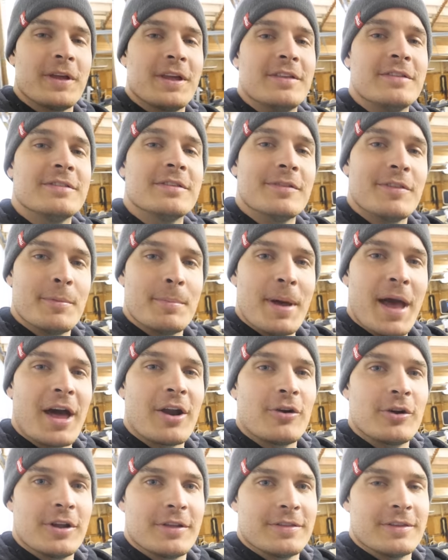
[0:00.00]
ends of the
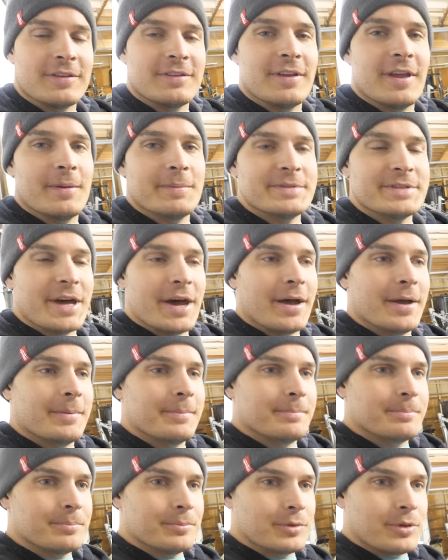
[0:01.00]
battery at the same
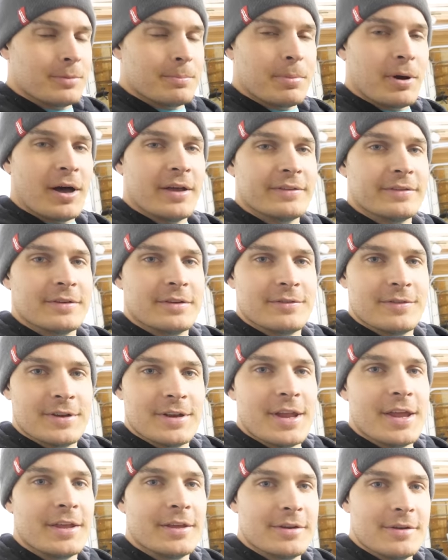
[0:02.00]
time, the positive
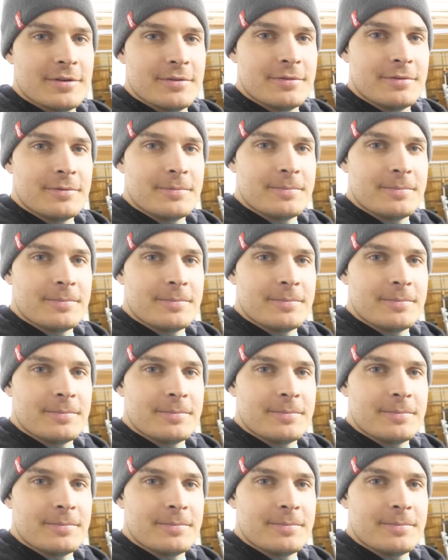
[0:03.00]
and negative,